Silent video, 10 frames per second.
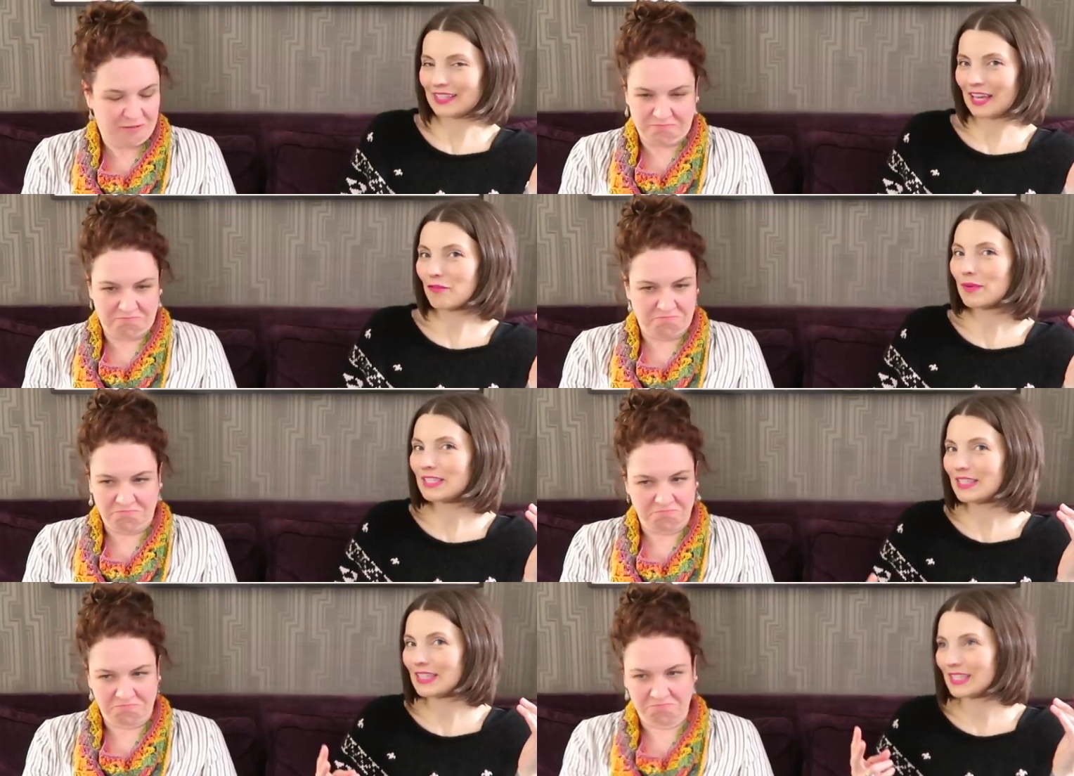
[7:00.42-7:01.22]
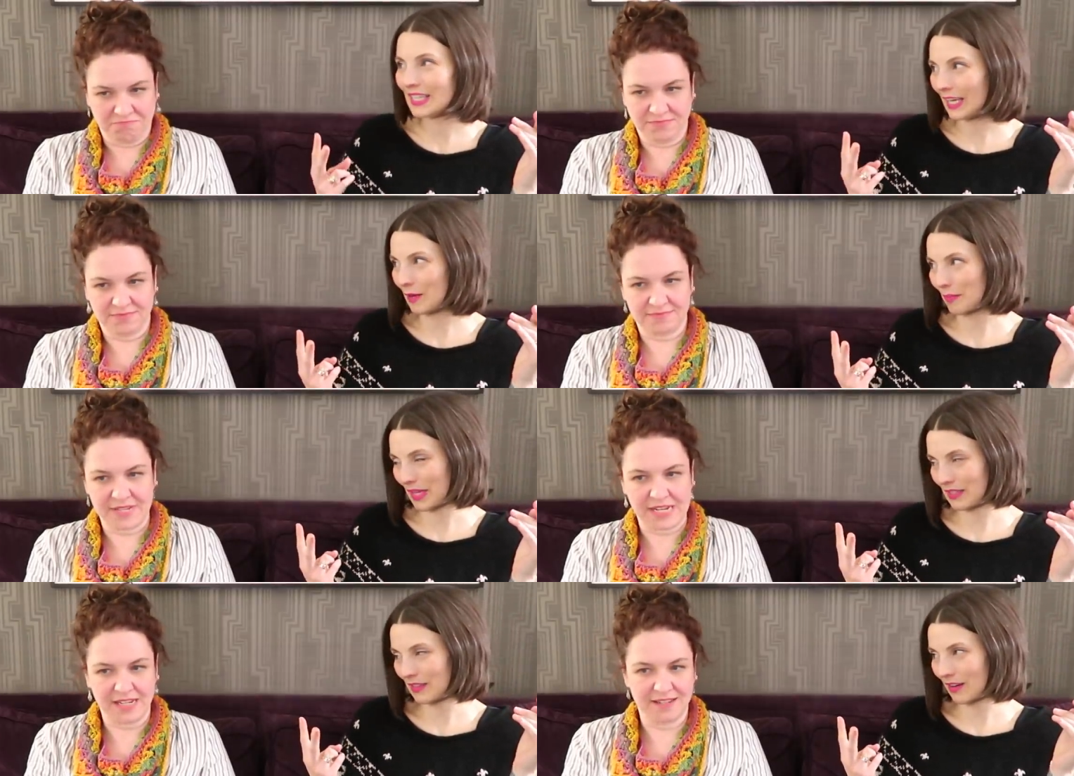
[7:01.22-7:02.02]
Speaker 1: Because I've been to the second
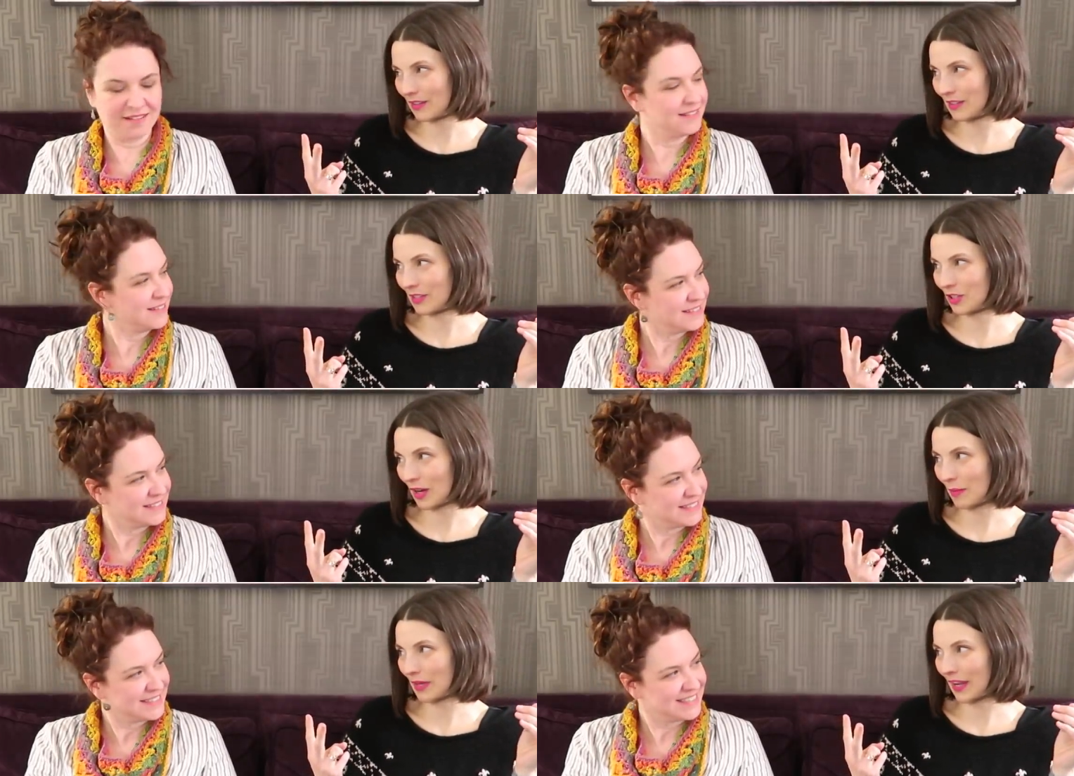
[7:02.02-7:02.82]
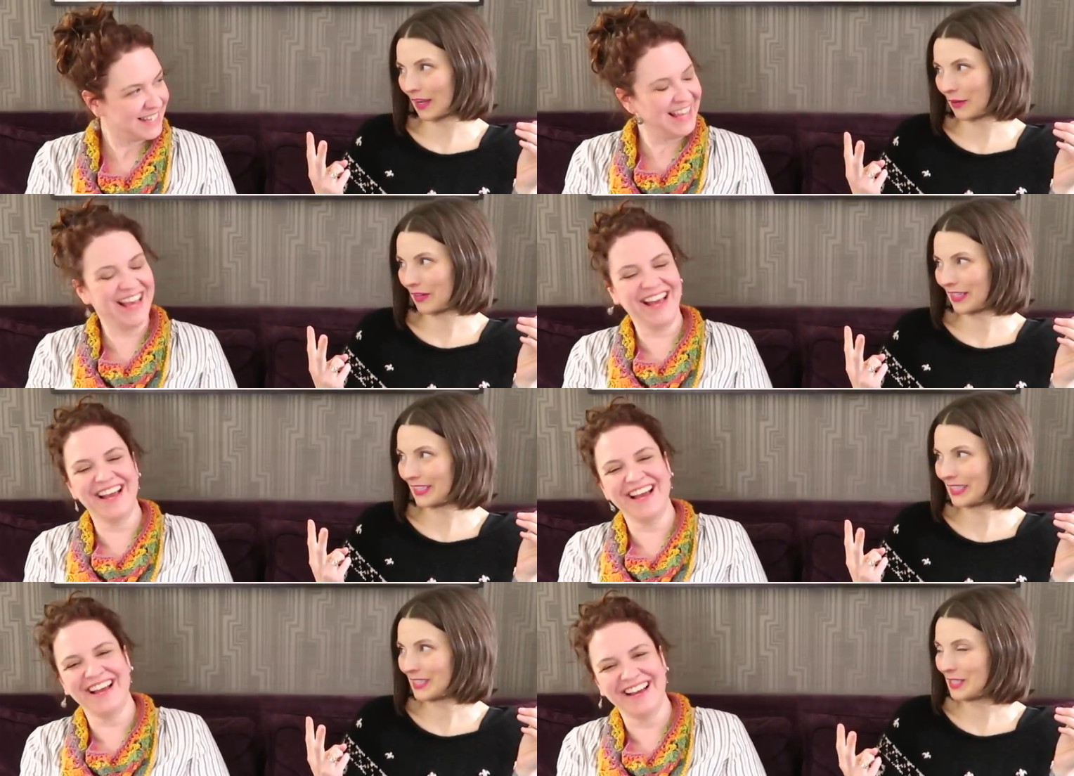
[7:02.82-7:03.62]
best yarn shop in Iowa.
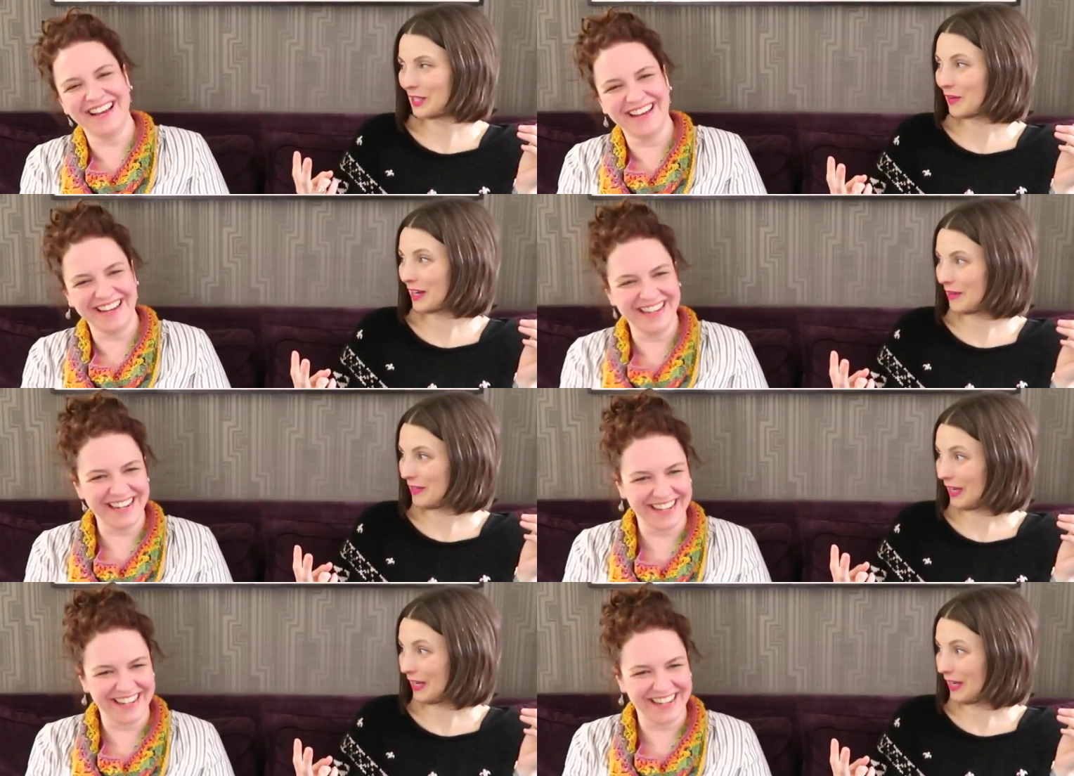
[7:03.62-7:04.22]
Do you know what I'm